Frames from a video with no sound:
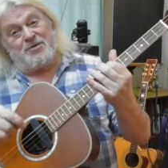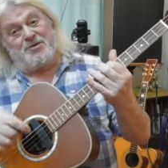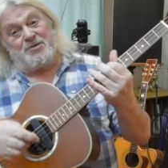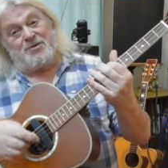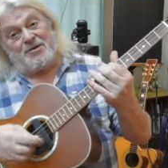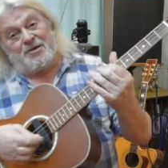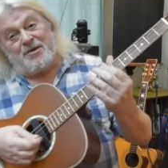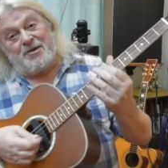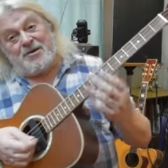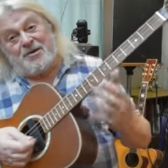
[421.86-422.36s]
which
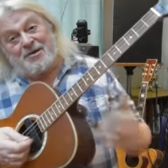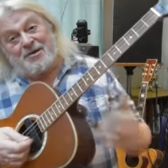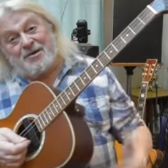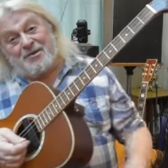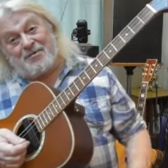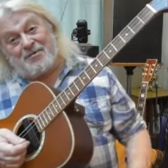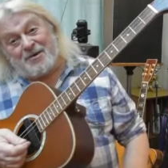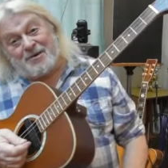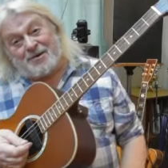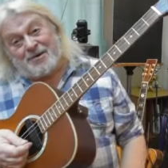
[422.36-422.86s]
is kind
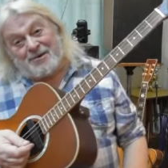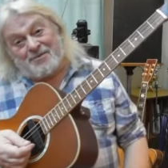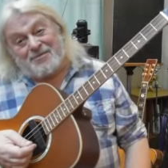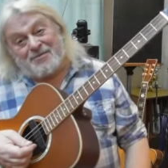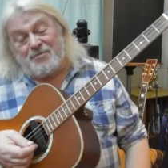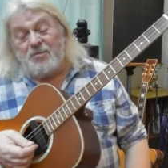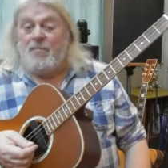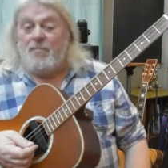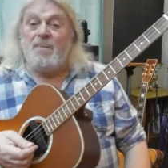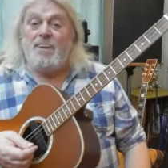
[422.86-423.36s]
of quite
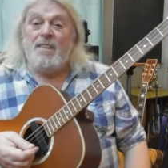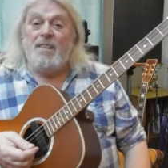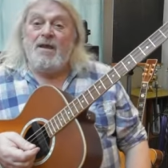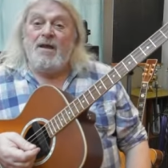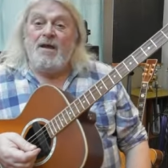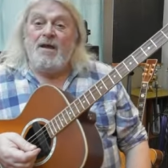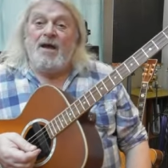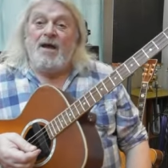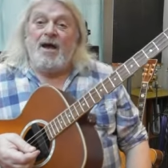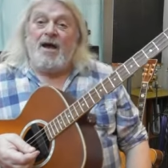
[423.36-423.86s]
useful.
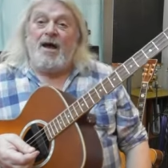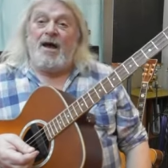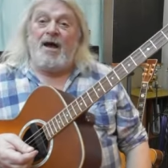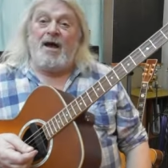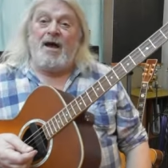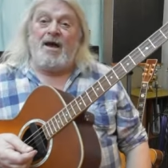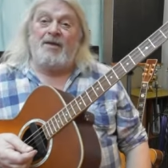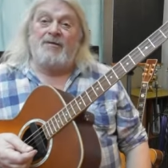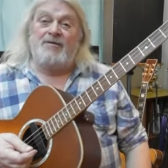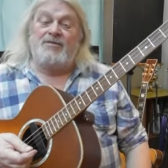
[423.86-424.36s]

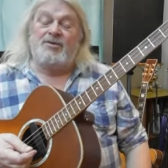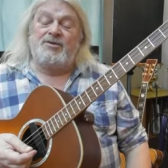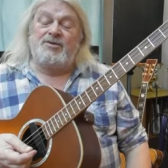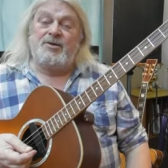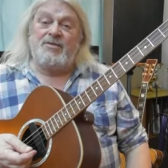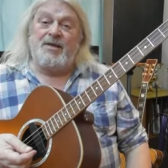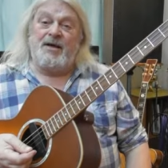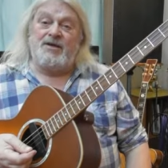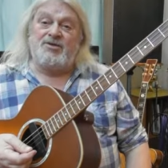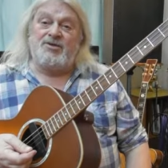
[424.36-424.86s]
And
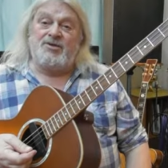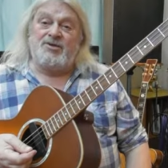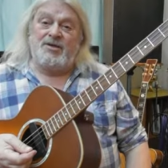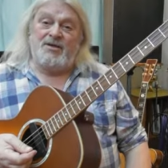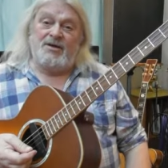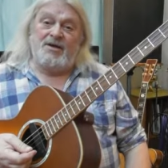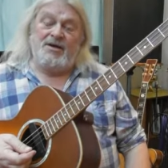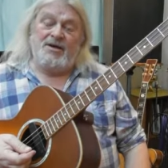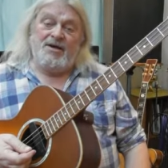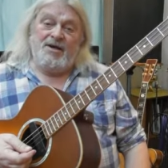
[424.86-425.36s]
so that's
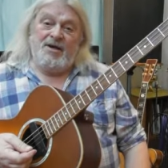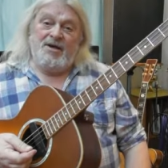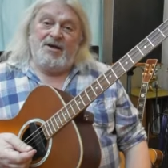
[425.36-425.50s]
the